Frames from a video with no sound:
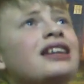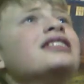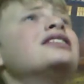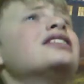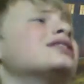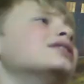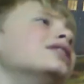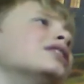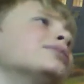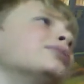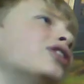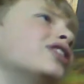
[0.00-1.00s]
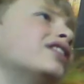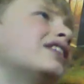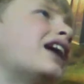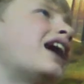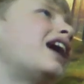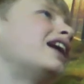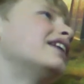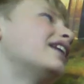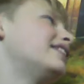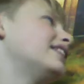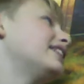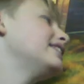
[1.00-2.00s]
doesn't look more than that, and
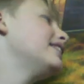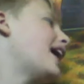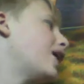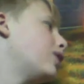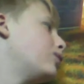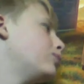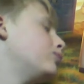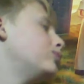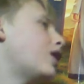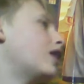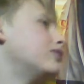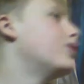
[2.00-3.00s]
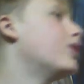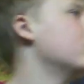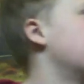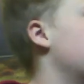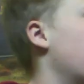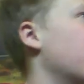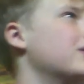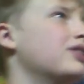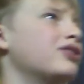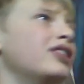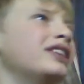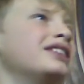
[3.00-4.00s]
I think now I've watched parts
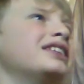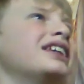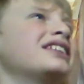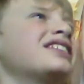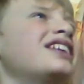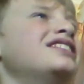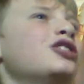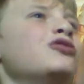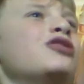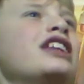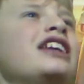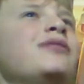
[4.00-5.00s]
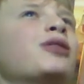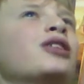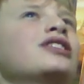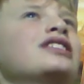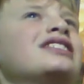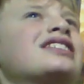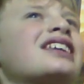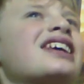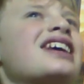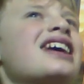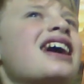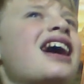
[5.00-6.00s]
3 and 6, I don't really want...
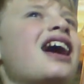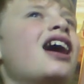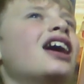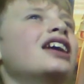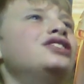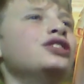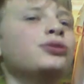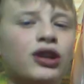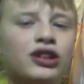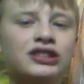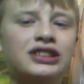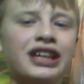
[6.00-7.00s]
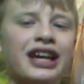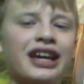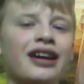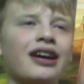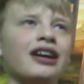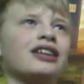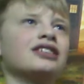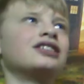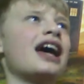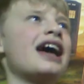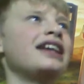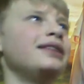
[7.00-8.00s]
I do want it here,
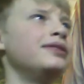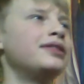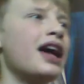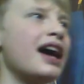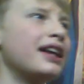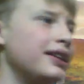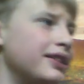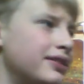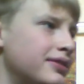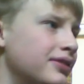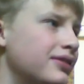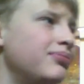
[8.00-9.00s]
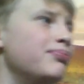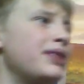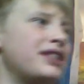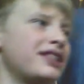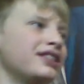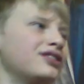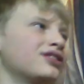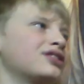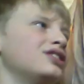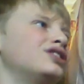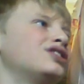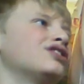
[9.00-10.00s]
because any missing
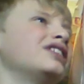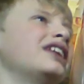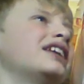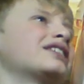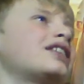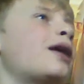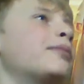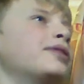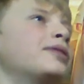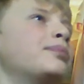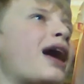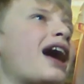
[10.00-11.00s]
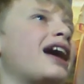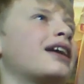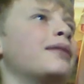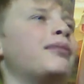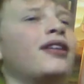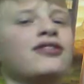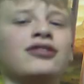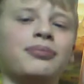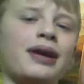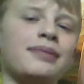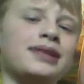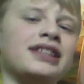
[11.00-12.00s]
Doctor Who story that comes back, apart from
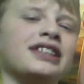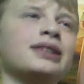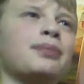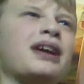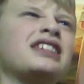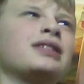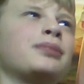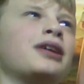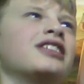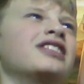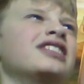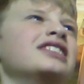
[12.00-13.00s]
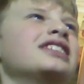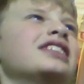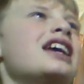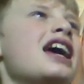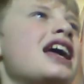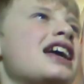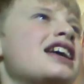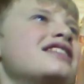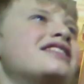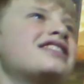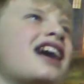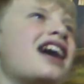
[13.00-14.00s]
maybe the Space Pirates, is